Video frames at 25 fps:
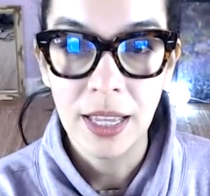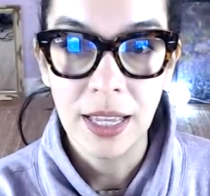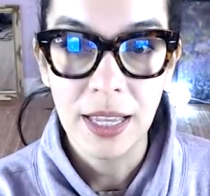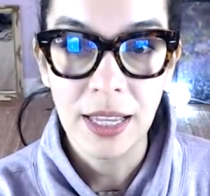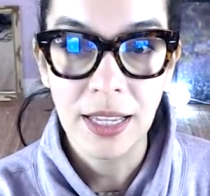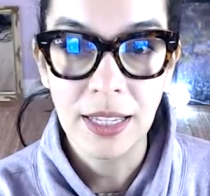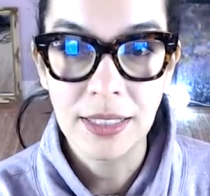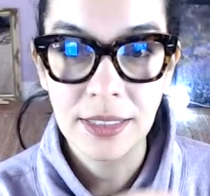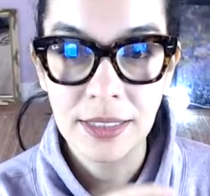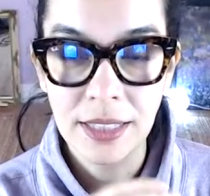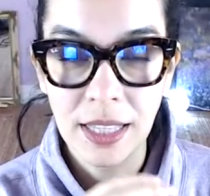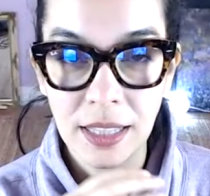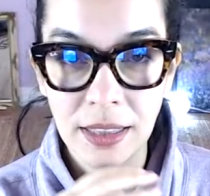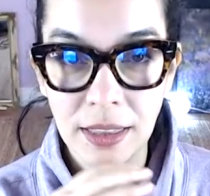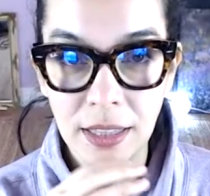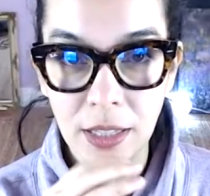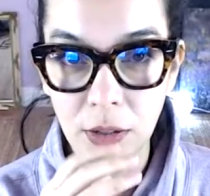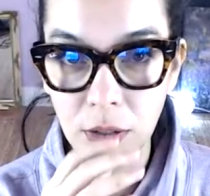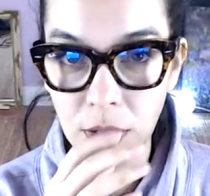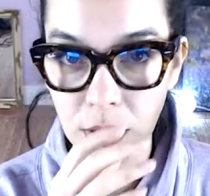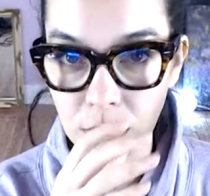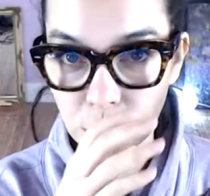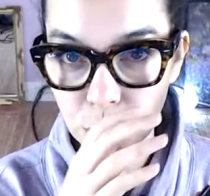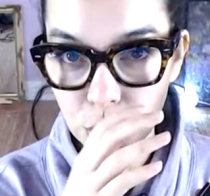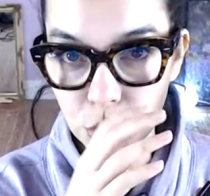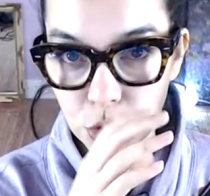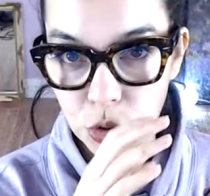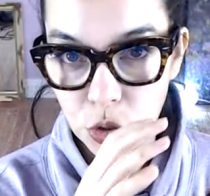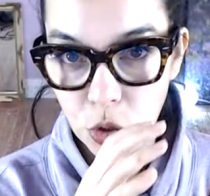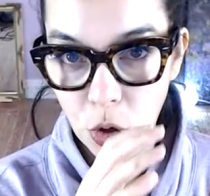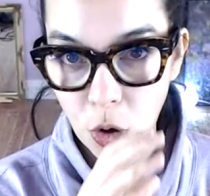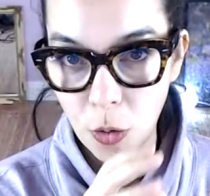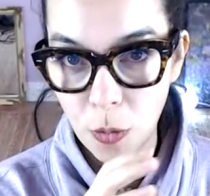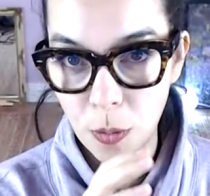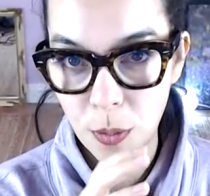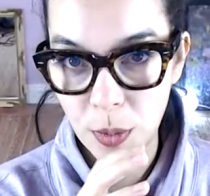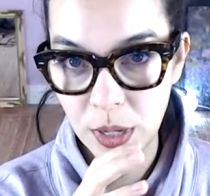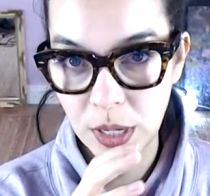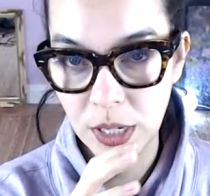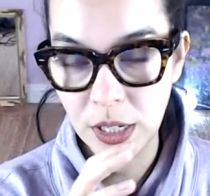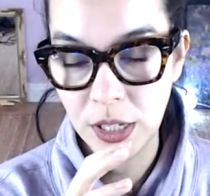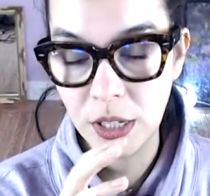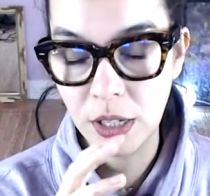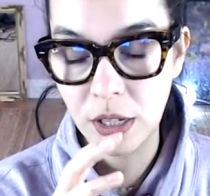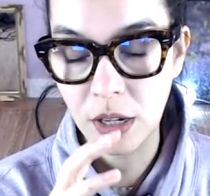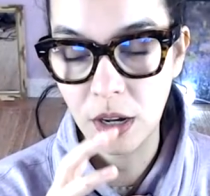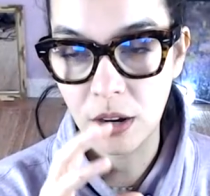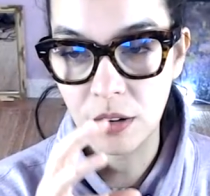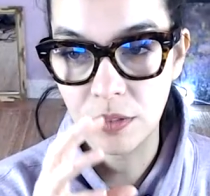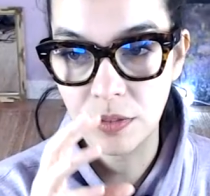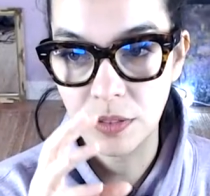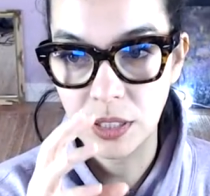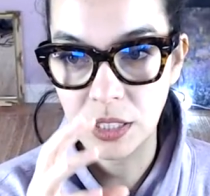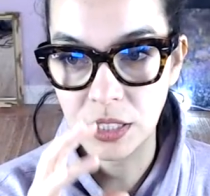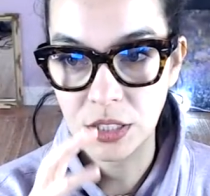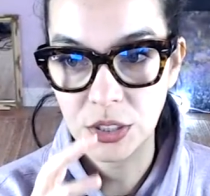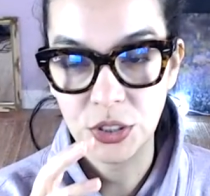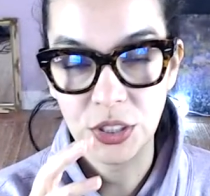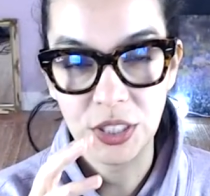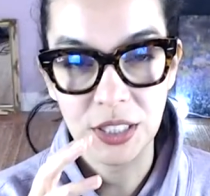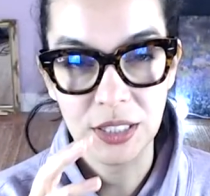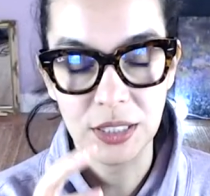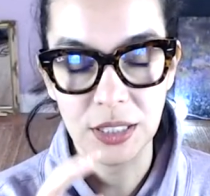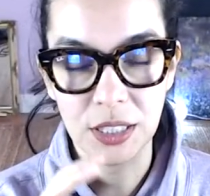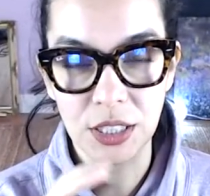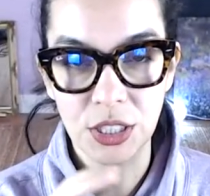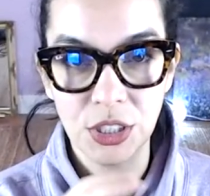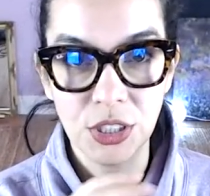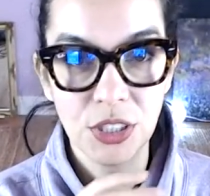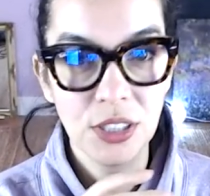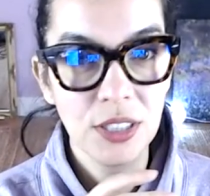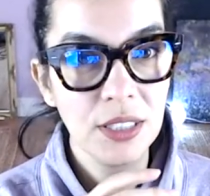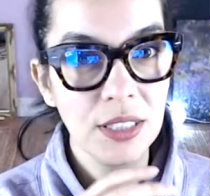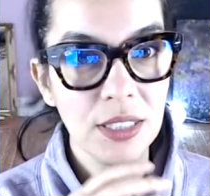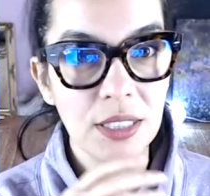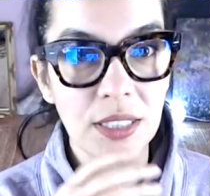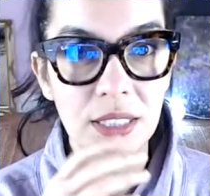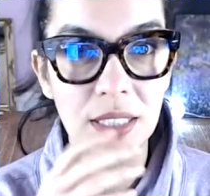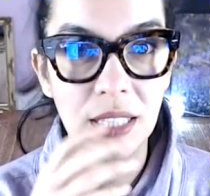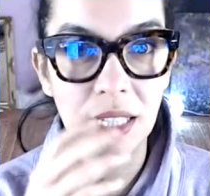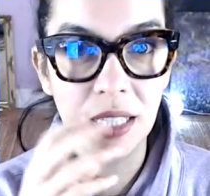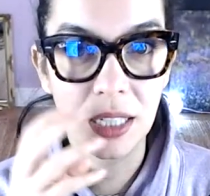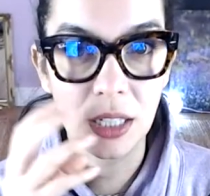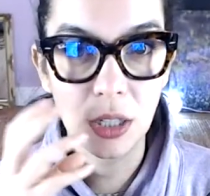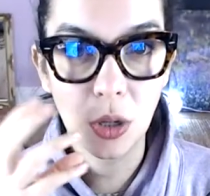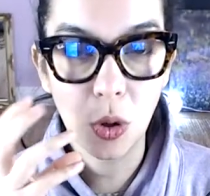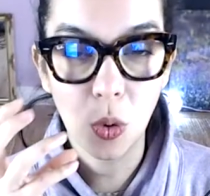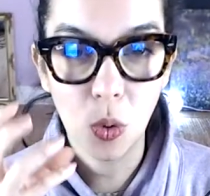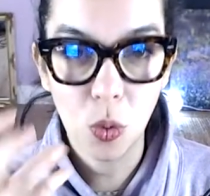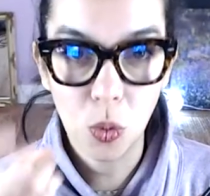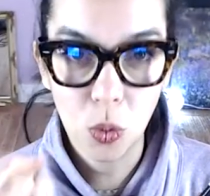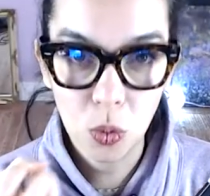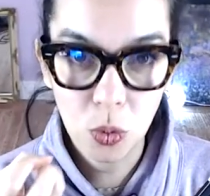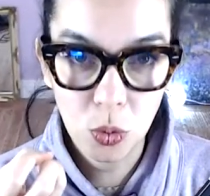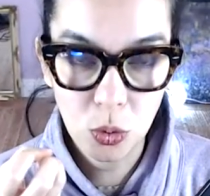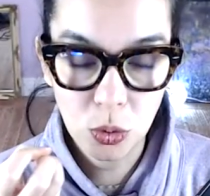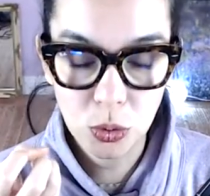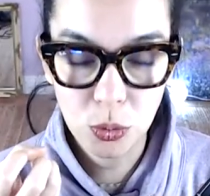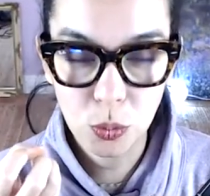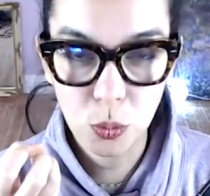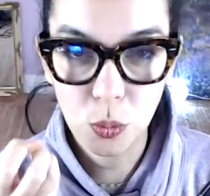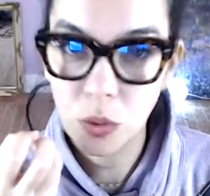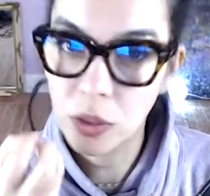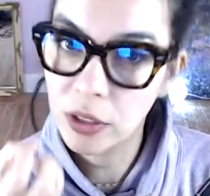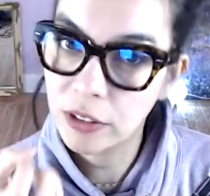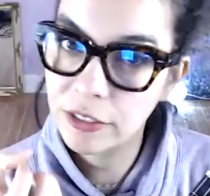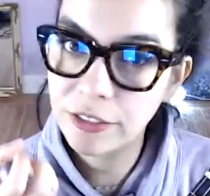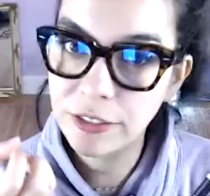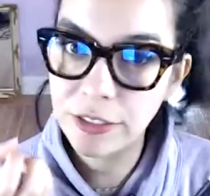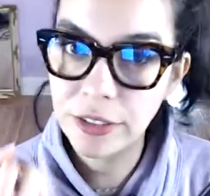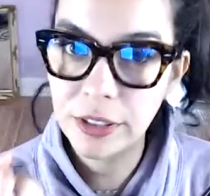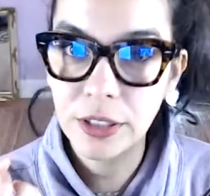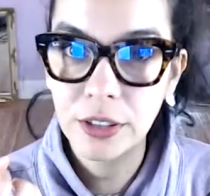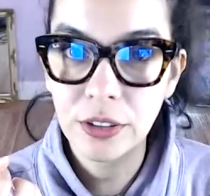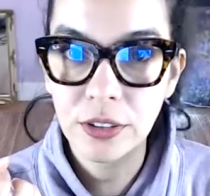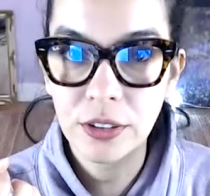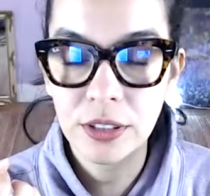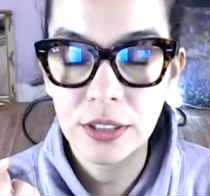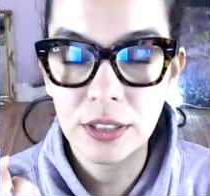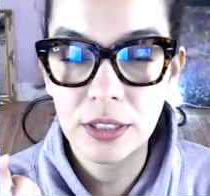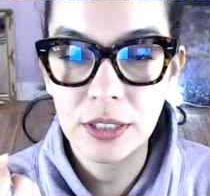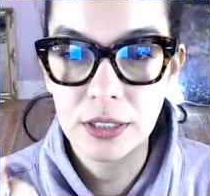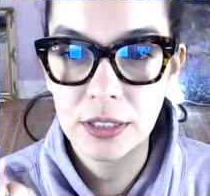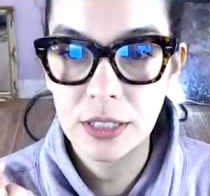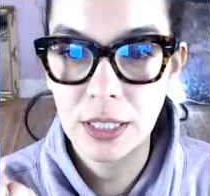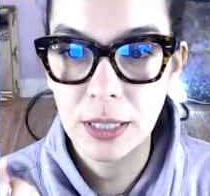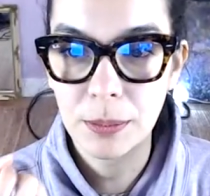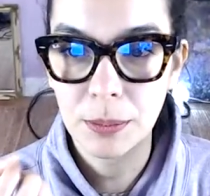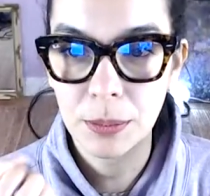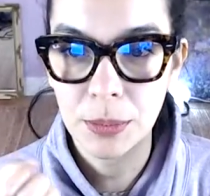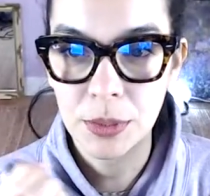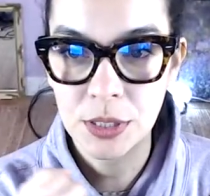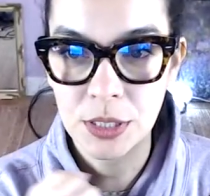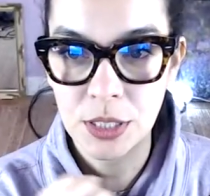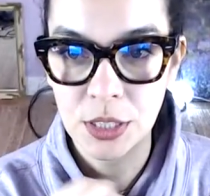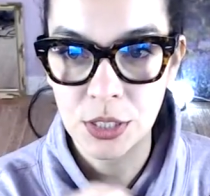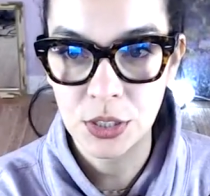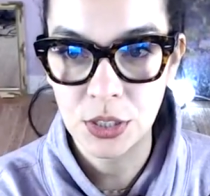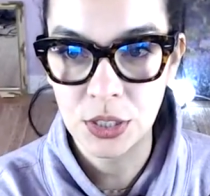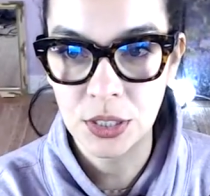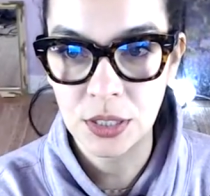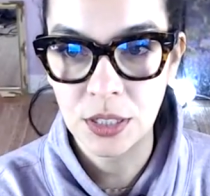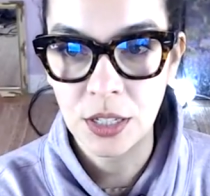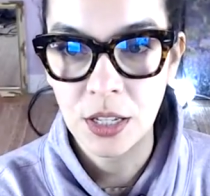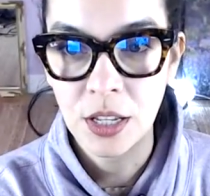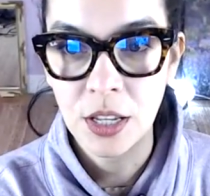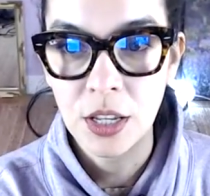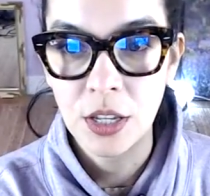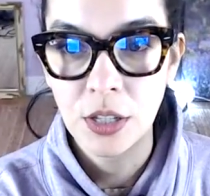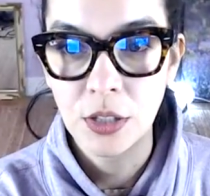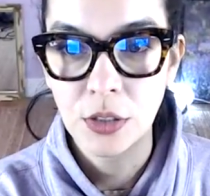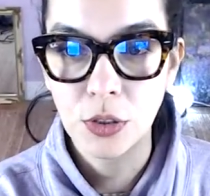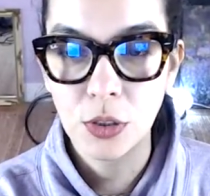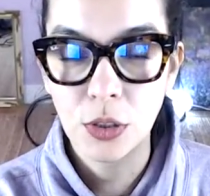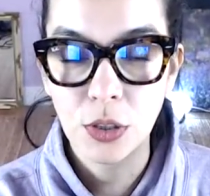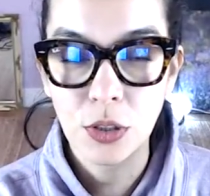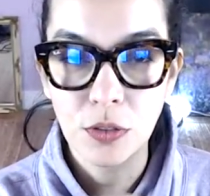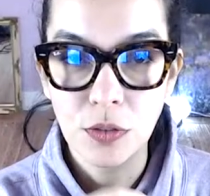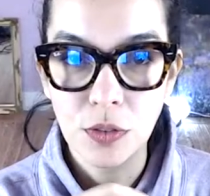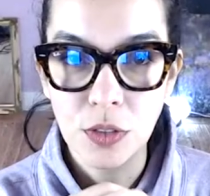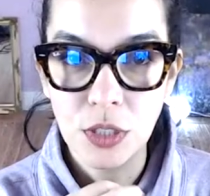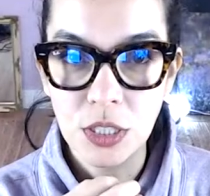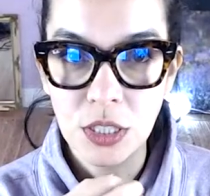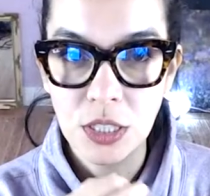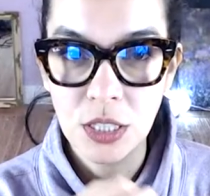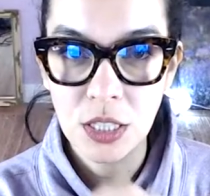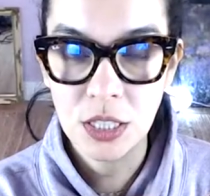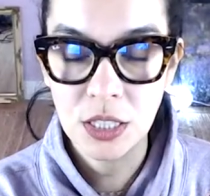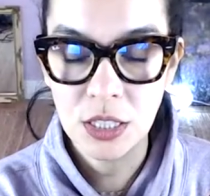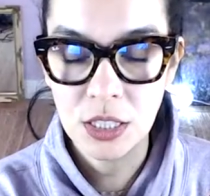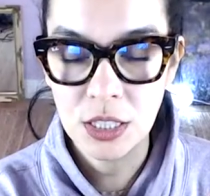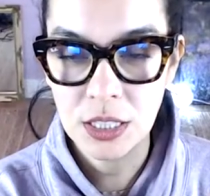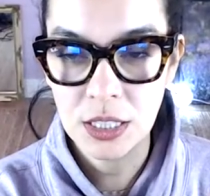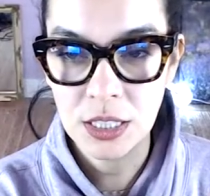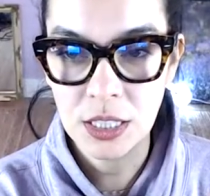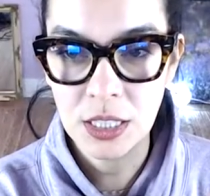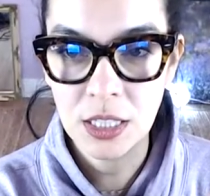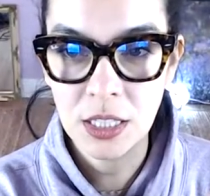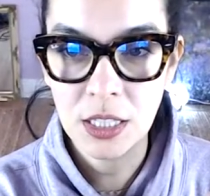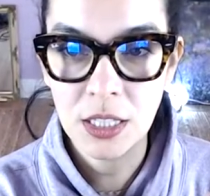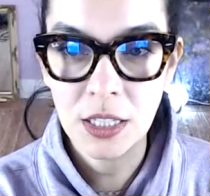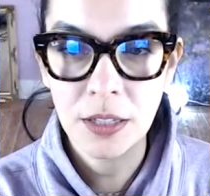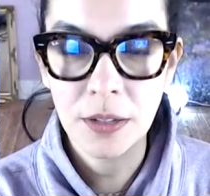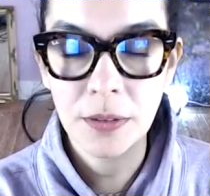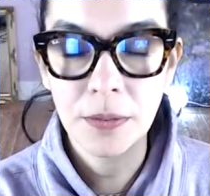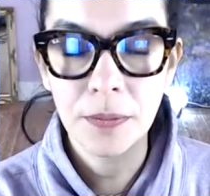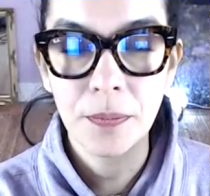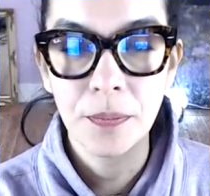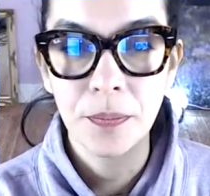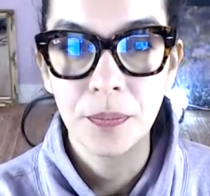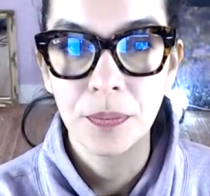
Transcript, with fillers: is that there are so many of these transitions that hold one finger in the same position. So you've just done C,